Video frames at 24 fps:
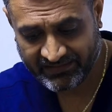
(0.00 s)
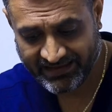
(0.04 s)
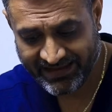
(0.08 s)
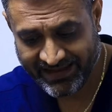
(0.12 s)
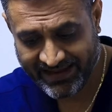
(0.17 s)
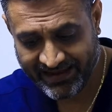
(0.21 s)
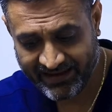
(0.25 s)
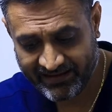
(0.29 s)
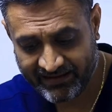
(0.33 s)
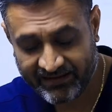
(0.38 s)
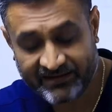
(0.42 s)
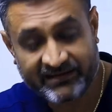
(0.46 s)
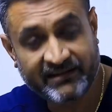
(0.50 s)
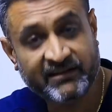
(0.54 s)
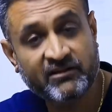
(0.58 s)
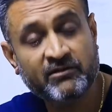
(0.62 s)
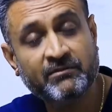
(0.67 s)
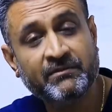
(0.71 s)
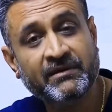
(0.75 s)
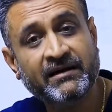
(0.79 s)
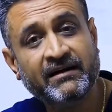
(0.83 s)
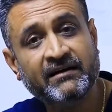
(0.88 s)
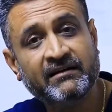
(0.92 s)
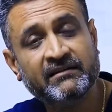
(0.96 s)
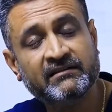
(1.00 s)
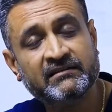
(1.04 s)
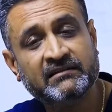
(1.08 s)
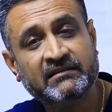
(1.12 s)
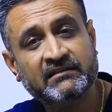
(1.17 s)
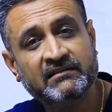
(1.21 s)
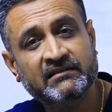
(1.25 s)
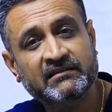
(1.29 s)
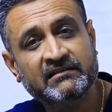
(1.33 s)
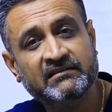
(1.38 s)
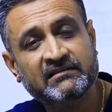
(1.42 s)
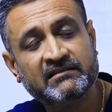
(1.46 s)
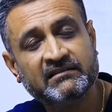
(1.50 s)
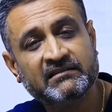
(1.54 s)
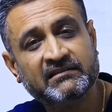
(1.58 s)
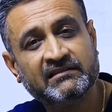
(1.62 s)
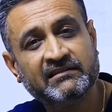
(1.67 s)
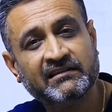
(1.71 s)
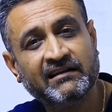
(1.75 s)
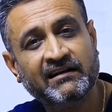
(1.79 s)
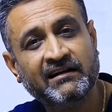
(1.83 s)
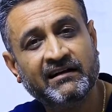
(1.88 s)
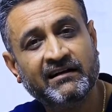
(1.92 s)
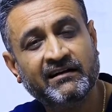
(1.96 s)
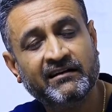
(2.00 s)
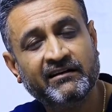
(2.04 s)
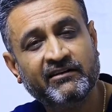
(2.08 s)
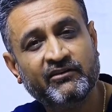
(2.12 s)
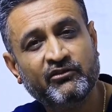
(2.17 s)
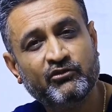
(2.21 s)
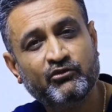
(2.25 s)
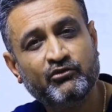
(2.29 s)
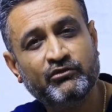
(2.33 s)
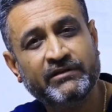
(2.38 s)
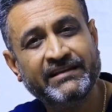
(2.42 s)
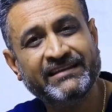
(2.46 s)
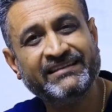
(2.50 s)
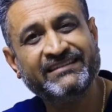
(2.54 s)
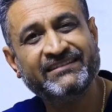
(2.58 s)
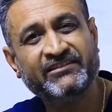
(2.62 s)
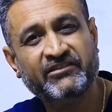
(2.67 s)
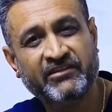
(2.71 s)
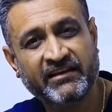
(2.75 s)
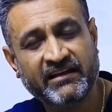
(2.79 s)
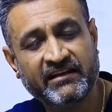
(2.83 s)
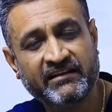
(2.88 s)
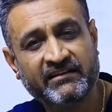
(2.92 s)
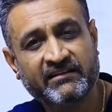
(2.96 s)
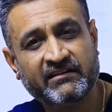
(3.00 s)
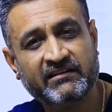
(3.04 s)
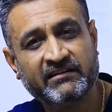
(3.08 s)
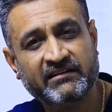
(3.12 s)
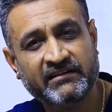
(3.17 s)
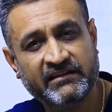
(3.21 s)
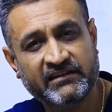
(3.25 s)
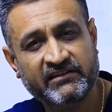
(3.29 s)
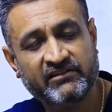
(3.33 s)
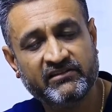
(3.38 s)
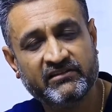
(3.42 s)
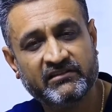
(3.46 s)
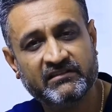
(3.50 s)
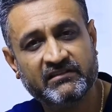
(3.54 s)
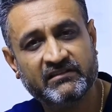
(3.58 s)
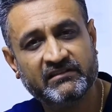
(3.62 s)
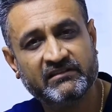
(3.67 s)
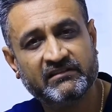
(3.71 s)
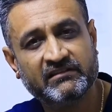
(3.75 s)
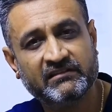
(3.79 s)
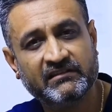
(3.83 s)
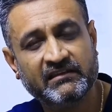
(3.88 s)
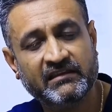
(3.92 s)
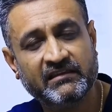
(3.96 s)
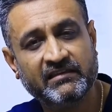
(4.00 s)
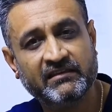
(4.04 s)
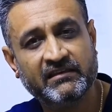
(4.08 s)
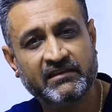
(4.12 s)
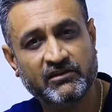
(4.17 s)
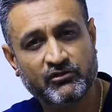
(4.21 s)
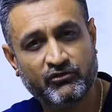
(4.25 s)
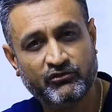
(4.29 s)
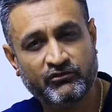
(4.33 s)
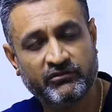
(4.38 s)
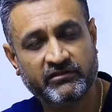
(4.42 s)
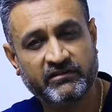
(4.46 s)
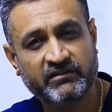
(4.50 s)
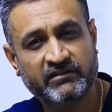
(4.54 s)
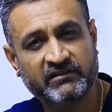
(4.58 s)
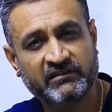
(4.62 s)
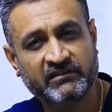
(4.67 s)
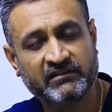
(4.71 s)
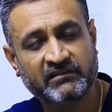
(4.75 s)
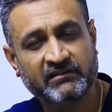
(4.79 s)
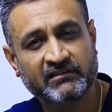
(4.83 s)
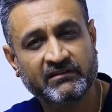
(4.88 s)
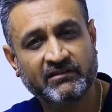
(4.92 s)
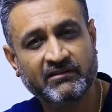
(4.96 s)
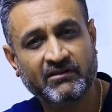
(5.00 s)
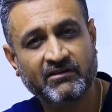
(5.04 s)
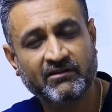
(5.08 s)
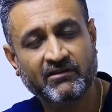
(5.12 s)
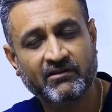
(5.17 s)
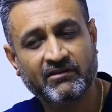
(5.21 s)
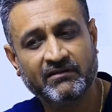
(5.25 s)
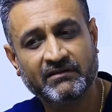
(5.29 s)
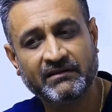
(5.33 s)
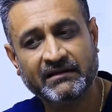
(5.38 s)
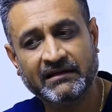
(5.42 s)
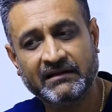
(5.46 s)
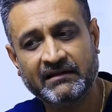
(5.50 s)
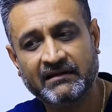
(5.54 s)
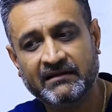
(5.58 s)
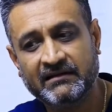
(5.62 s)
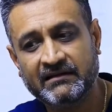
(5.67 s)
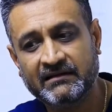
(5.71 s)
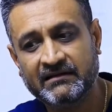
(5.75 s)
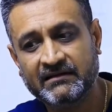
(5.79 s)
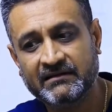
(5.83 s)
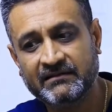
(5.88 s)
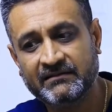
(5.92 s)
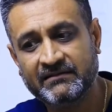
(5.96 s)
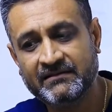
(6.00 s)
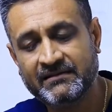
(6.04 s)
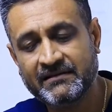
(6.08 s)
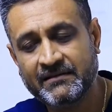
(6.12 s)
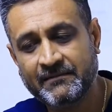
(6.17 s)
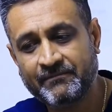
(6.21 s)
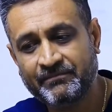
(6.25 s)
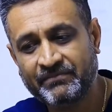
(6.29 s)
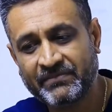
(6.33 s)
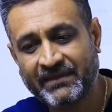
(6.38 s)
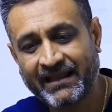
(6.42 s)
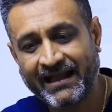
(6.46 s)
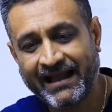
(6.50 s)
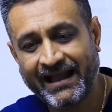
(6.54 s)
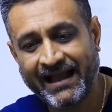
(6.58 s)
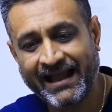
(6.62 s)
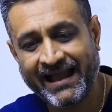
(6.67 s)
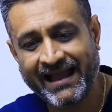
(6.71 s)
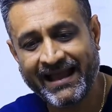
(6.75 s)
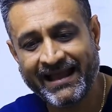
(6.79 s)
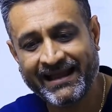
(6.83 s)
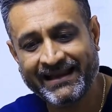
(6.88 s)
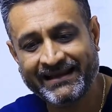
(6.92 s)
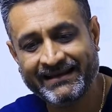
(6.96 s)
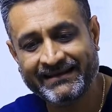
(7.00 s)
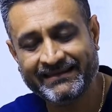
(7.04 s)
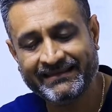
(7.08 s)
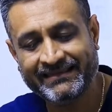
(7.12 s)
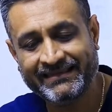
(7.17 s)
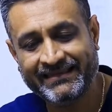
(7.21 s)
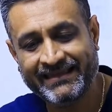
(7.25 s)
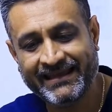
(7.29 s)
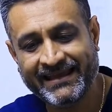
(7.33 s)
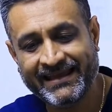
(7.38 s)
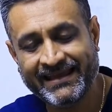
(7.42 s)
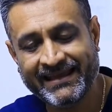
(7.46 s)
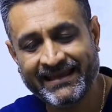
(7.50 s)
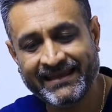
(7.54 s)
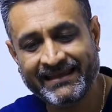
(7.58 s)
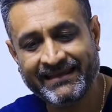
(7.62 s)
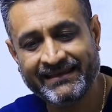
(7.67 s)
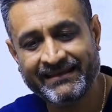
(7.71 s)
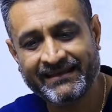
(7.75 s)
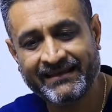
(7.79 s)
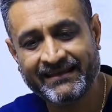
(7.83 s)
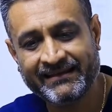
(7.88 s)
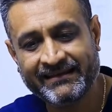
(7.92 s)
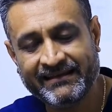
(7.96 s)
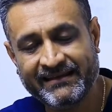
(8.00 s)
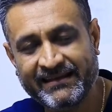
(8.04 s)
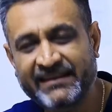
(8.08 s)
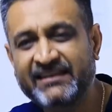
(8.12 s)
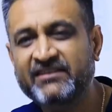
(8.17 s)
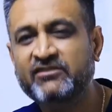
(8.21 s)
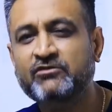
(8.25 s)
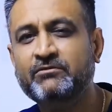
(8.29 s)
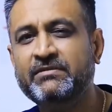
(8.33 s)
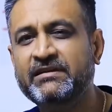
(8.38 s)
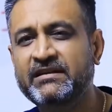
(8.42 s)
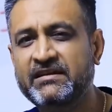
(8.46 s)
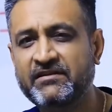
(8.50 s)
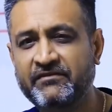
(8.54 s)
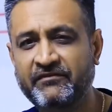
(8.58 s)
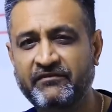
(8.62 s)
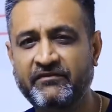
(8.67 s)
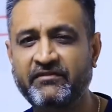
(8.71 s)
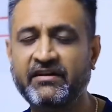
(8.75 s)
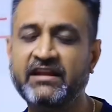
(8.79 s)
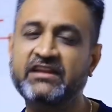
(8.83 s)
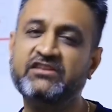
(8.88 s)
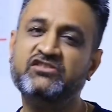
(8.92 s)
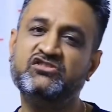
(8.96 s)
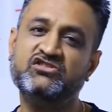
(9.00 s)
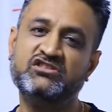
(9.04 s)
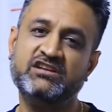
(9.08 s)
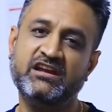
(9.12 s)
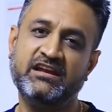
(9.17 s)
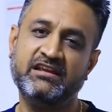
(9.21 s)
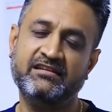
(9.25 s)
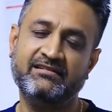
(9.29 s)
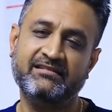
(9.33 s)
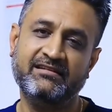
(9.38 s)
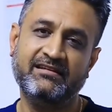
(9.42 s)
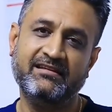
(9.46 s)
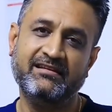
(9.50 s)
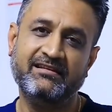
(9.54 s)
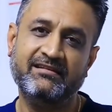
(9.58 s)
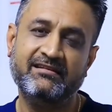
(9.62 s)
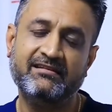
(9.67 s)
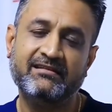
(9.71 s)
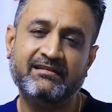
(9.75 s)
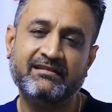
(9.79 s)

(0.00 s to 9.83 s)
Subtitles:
and adenomyosis are two distinct conditions in the uterus, and they need to be differentiated